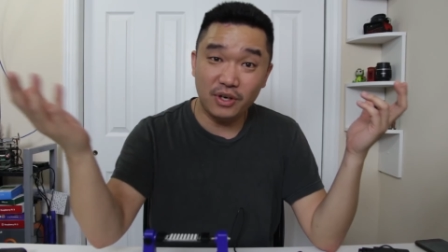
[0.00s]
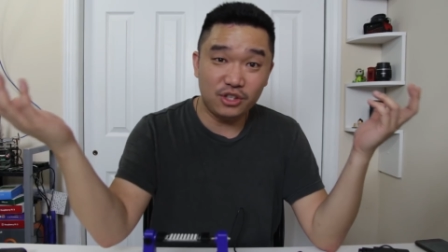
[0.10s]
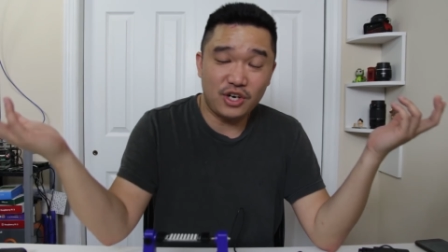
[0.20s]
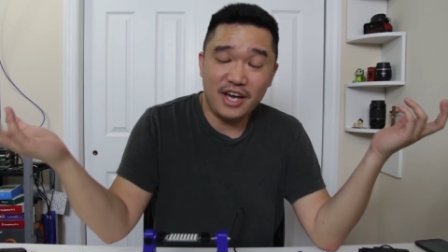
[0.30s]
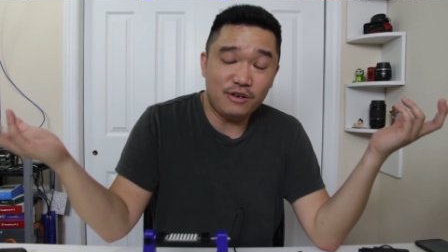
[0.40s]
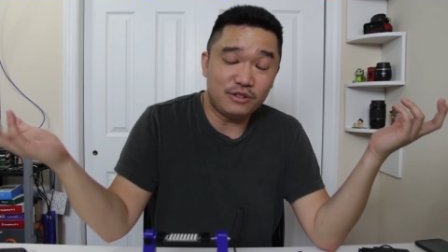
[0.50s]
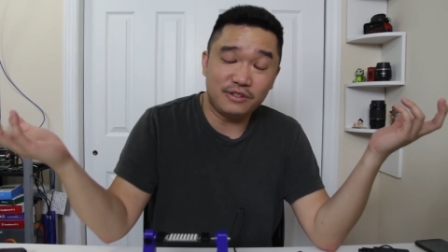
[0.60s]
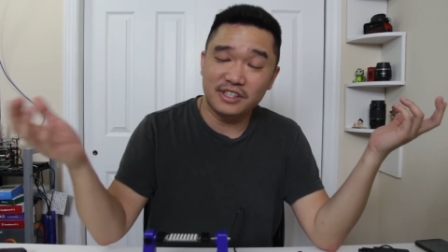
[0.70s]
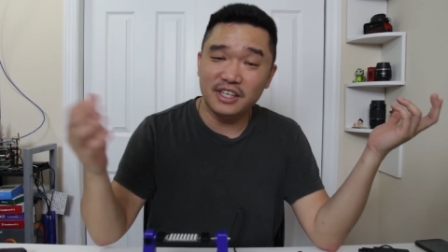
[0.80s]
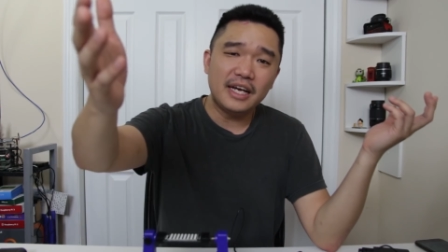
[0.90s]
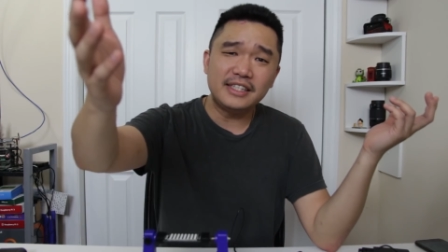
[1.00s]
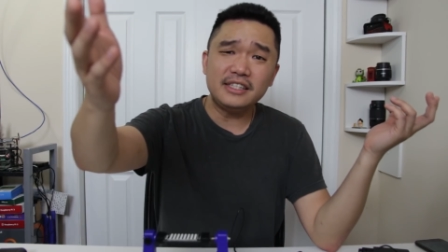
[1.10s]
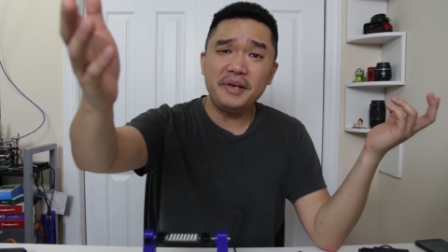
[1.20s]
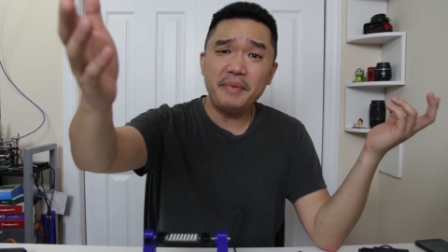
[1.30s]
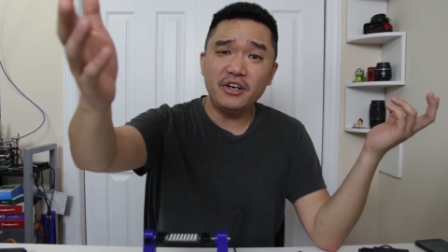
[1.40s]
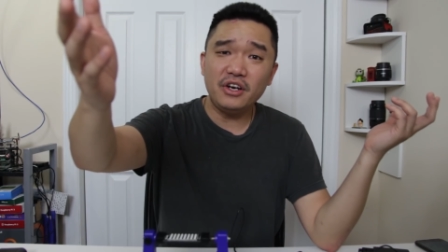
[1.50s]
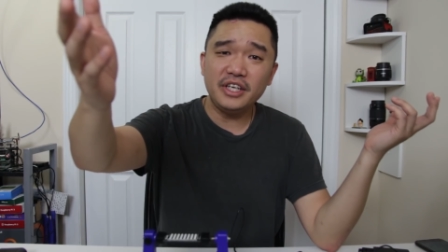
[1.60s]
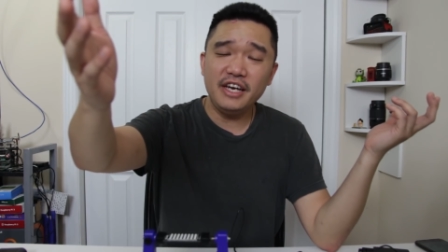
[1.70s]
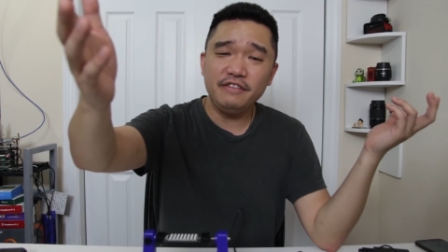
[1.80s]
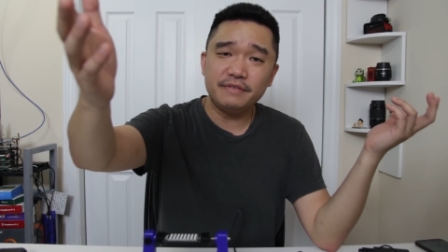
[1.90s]
want to try those. As I say in my nerd
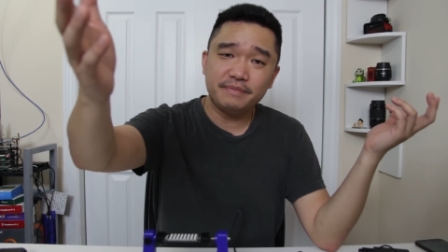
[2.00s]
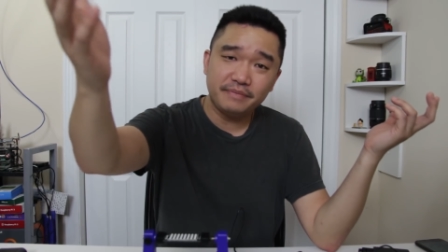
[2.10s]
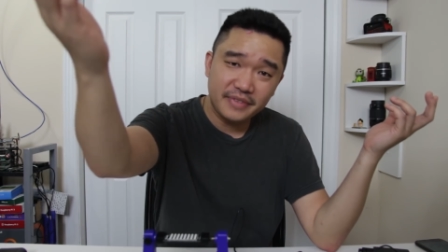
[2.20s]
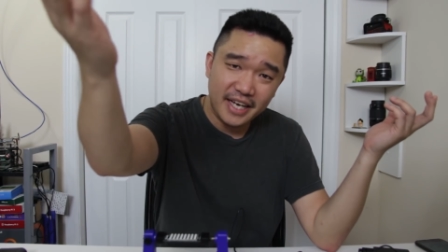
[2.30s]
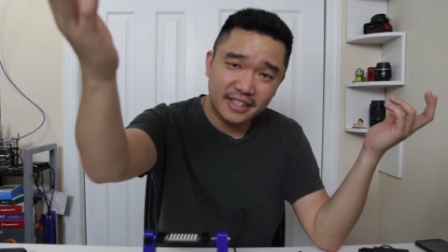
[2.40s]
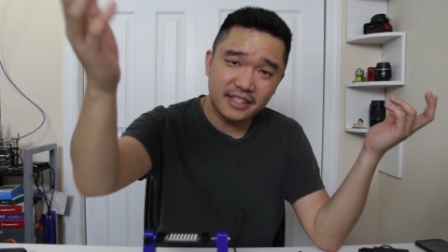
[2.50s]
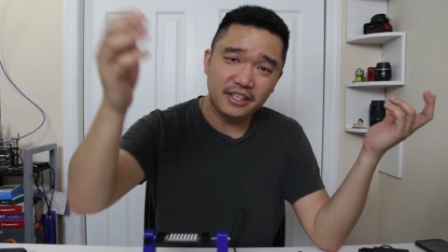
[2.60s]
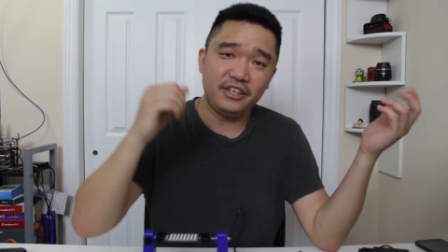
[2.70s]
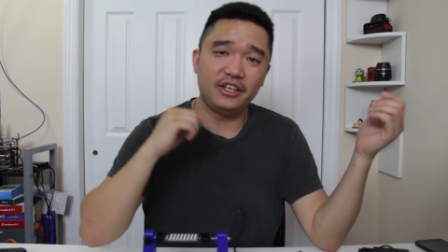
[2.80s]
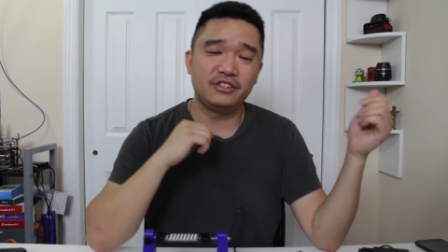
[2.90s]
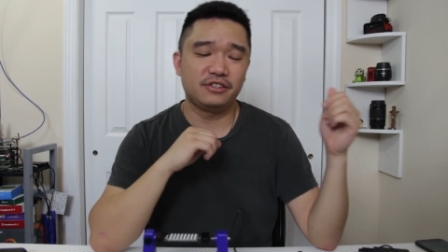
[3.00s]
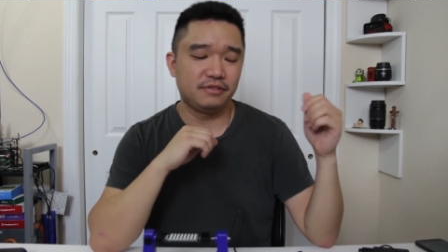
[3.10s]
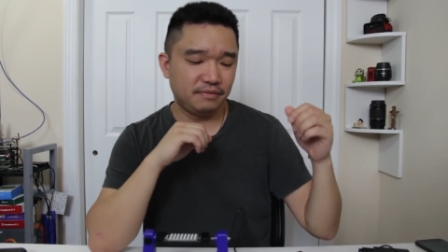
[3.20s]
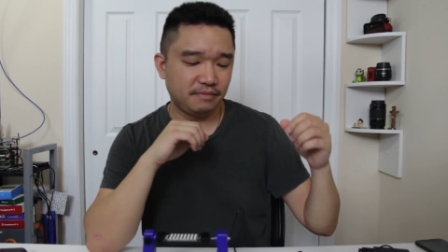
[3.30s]
cave, hack till it hurts.